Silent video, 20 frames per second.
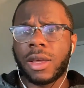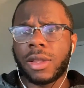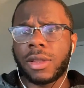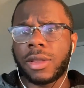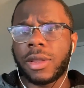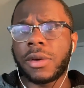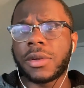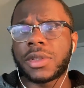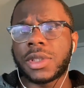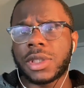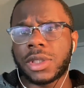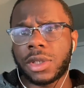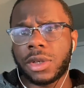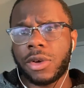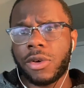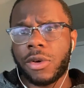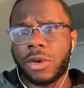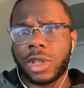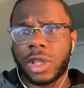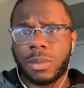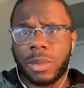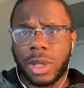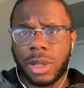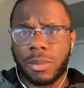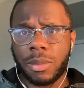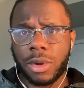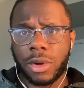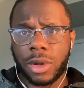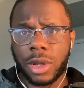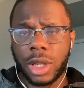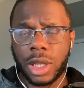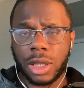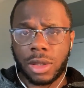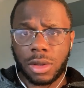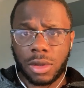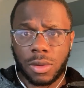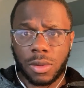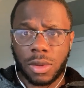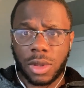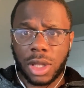Those things are going to be put
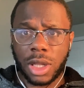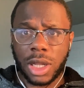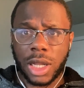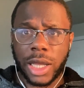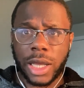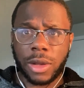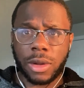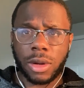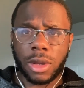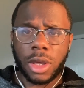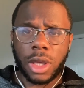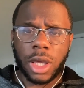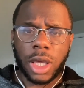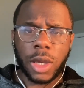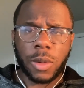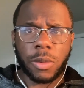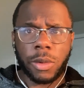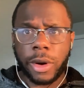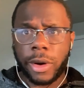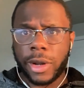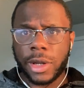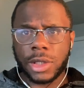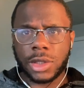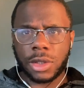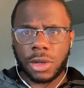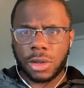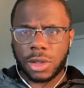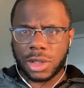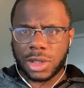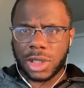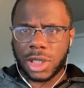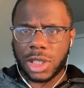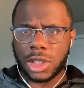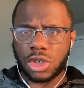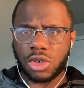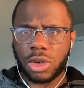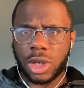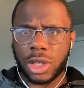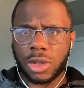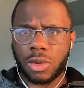into the cloud. And we're already starting to see a
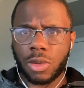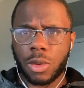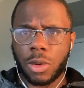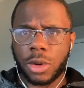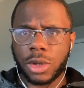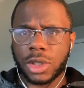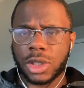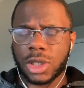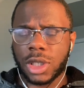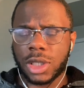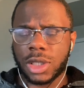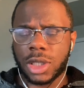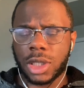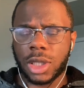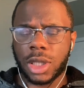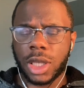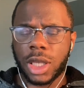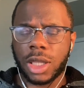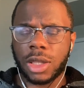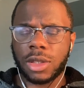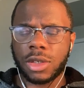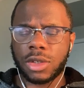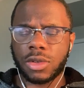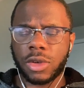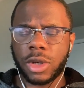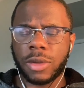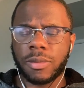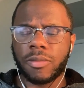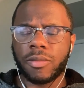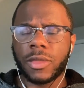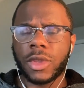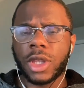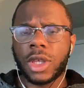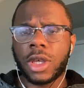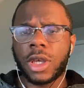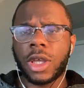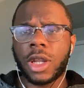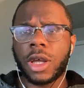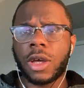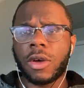trend towards this in the industry.
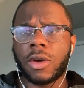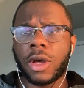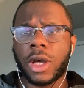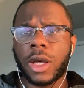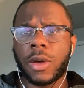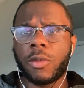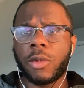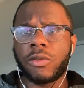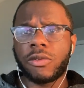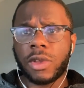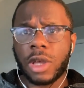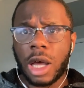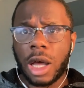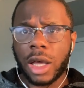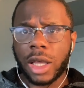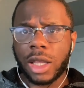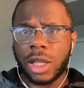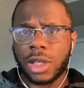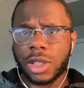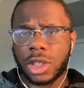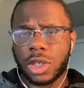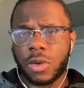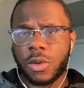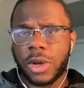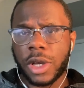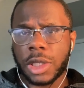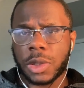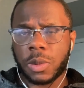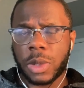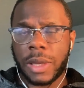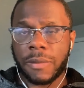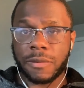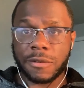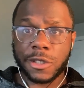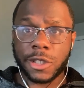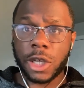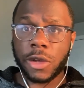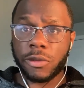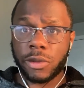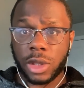With the Oculus Quest, we have a
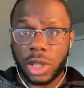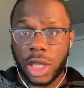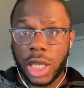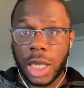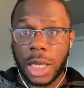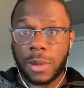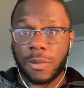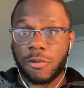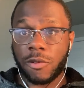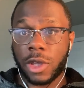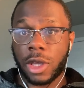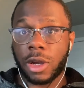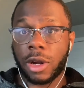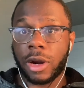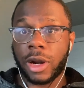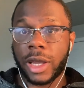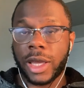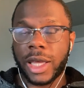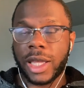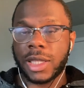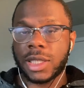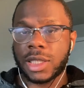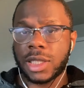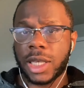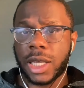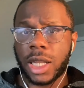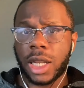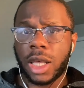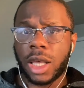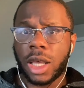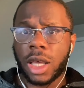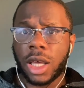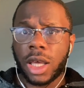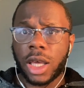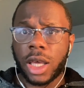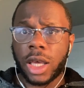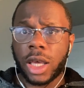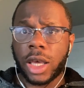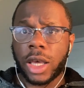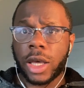self-contained VR headset.
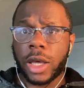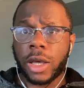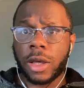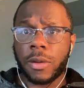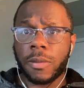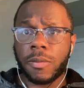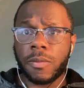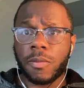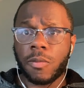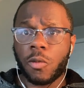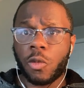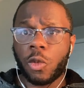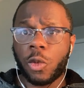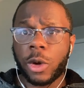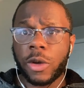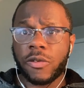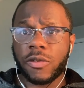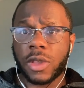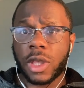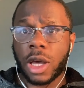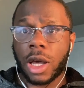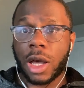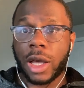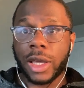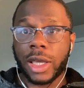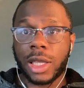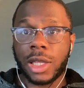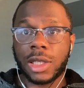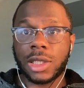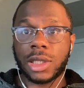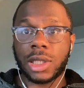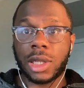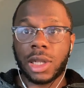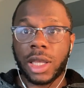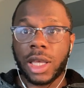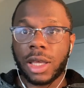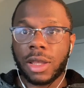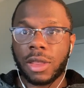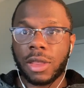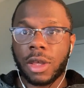With the Oculus
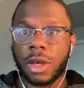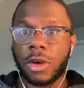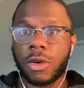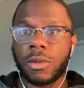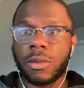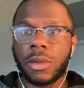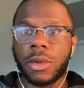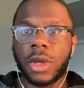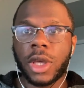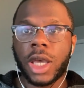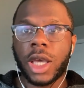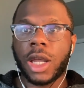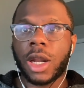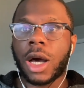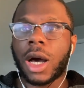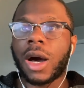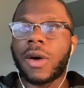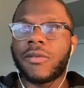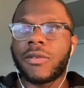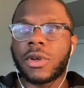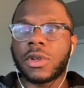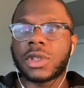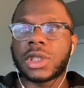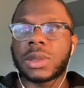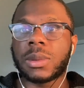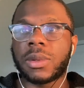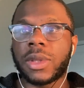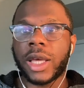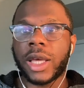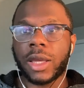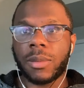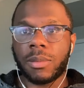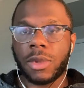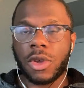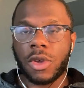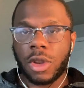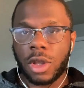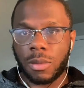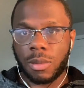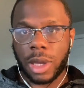Link, though, it offloads some
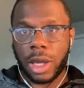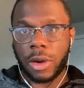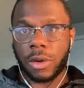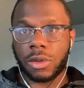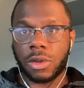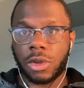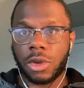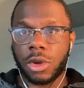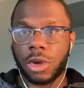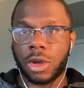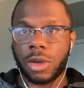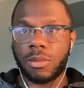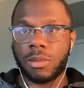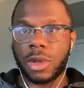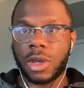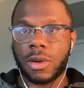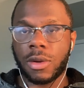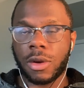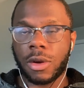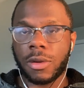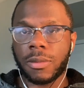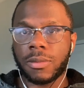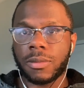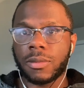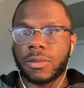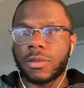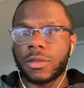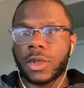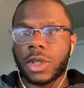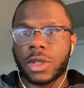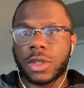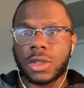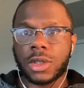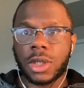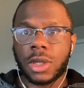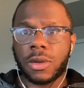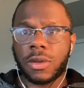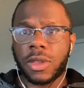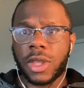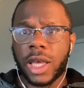computing power to your computer
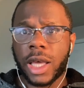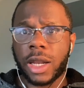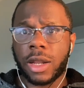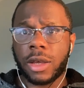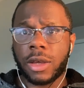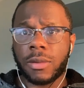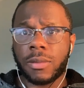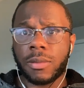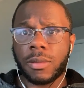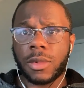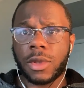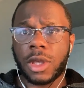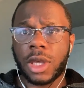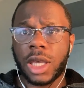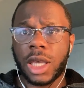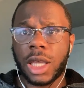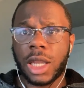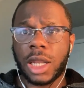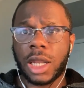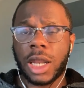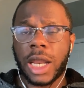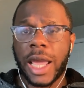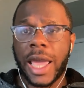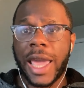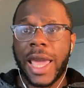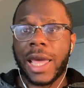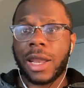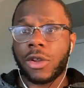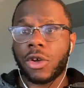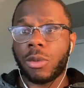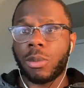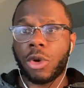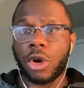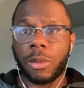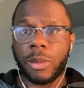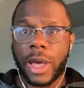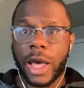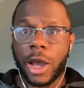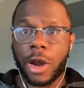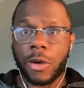so that you can handle more
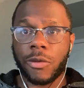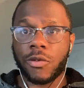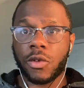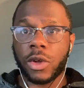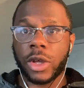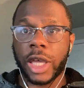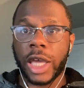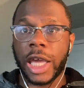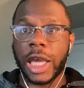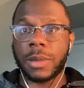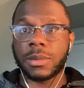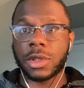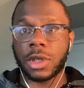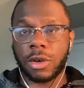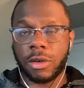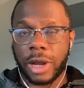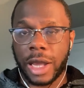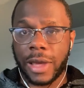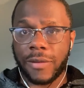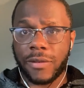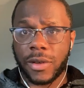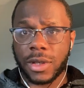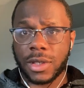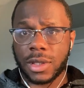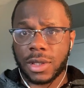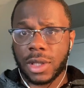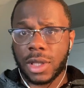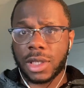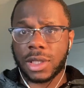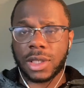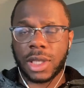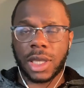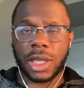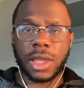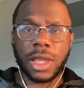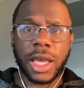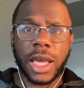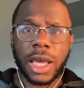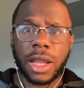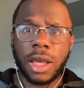powerful games and graphics and things like
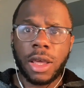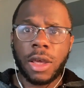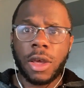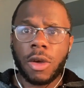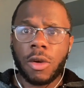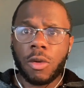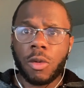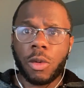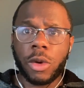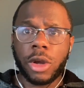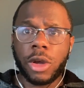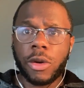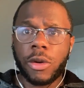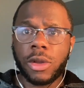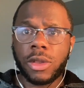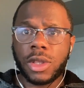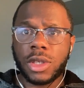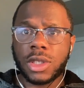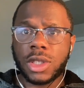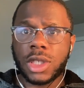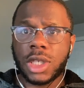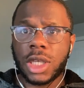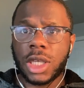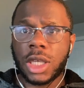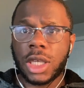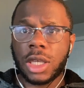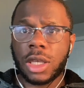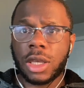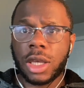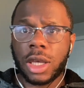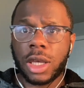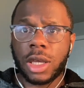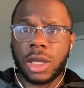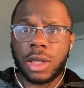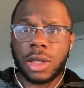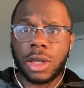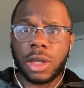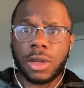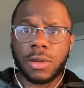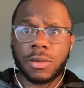that. We're going to see
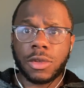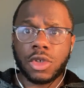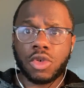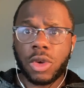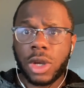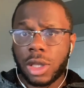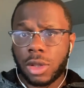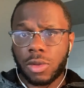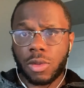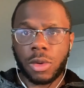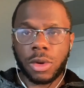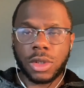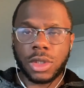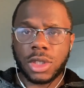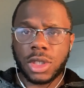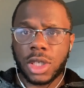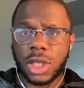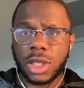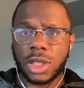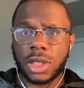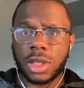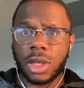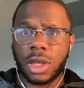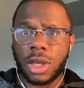a trend towards this.